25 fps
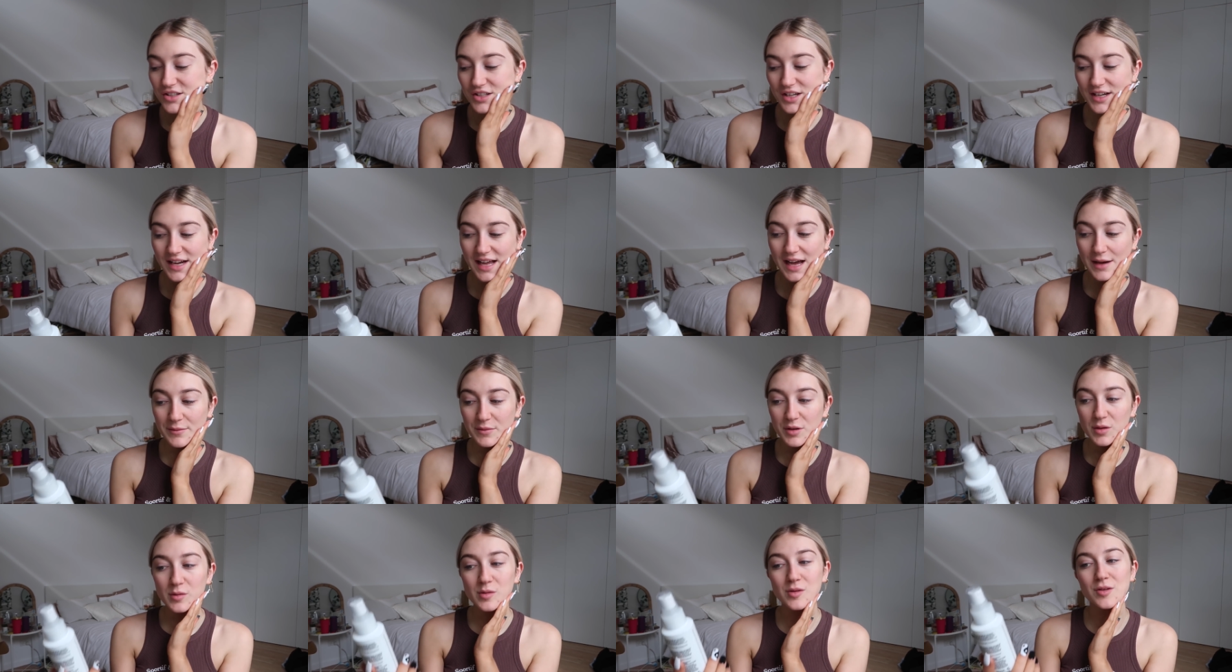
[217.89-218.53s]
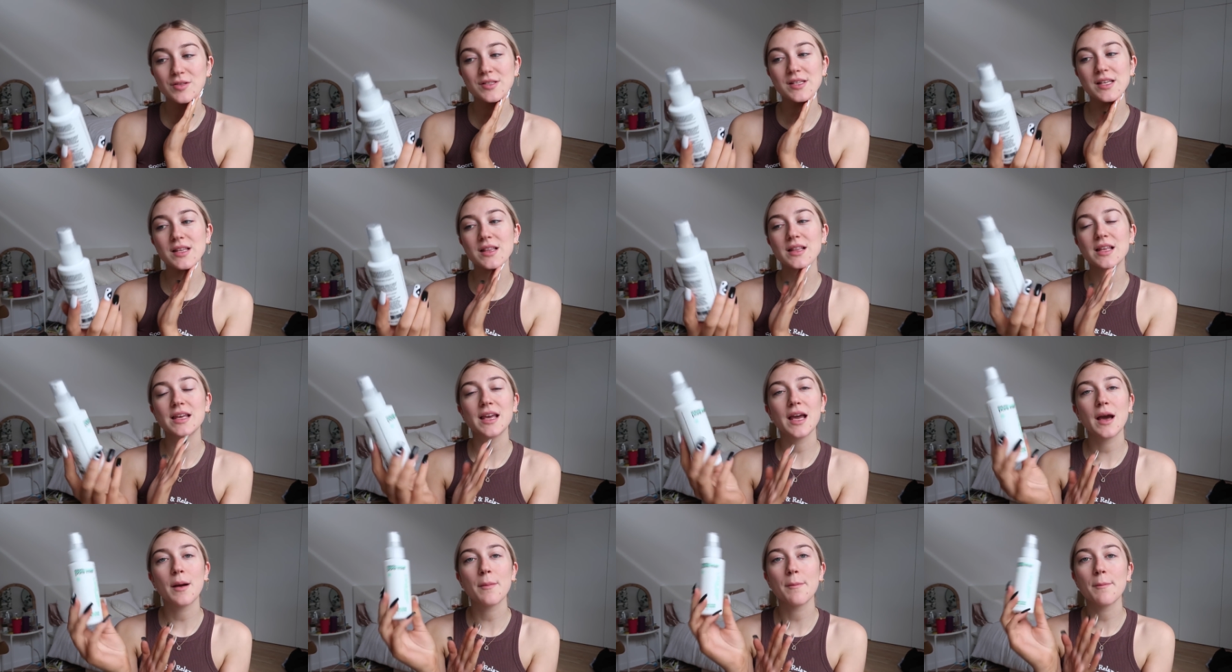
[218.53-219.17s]
So now I'm gonna be
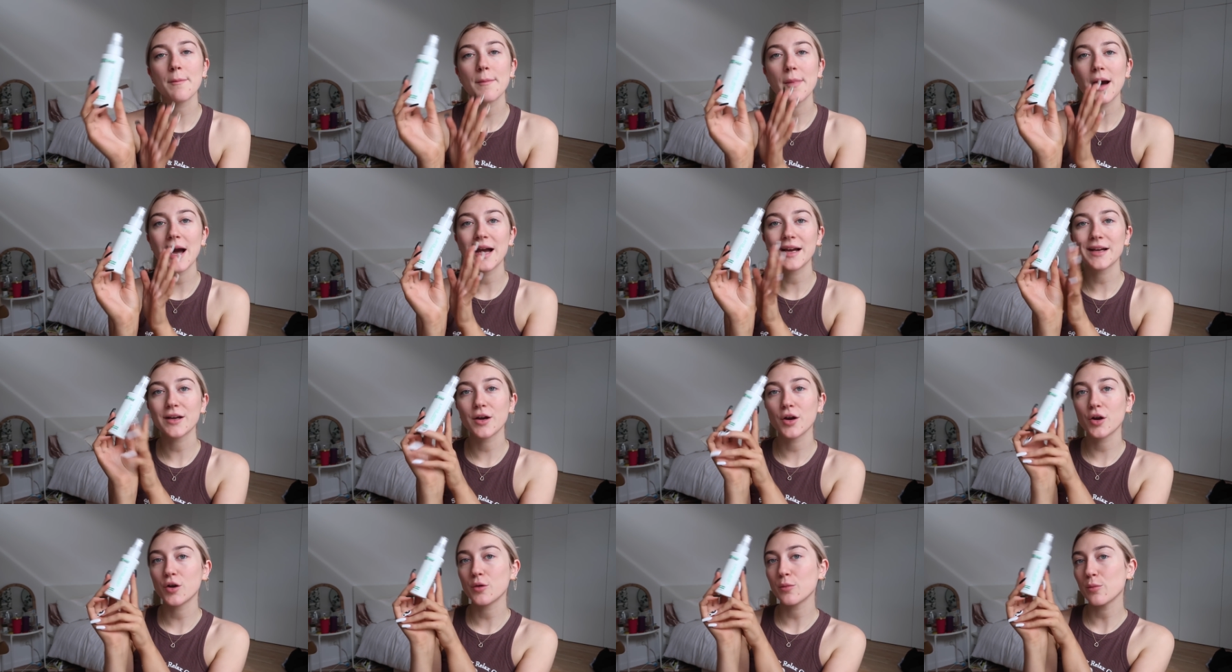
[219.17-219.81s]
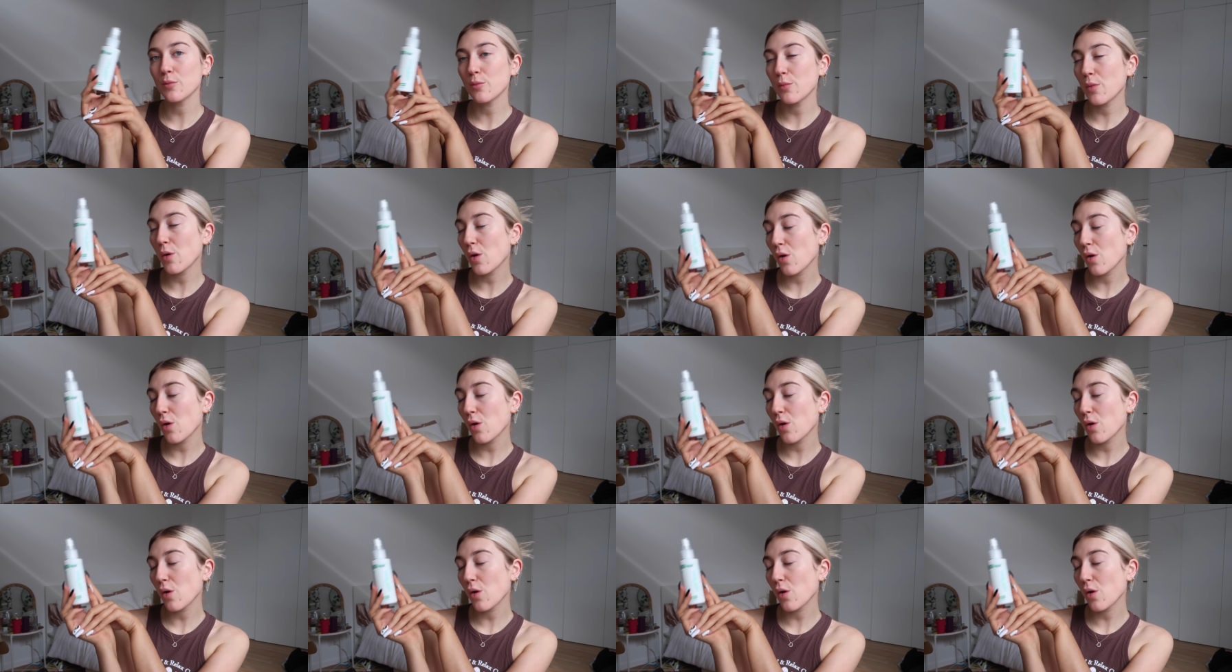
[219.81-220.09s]
using the Micro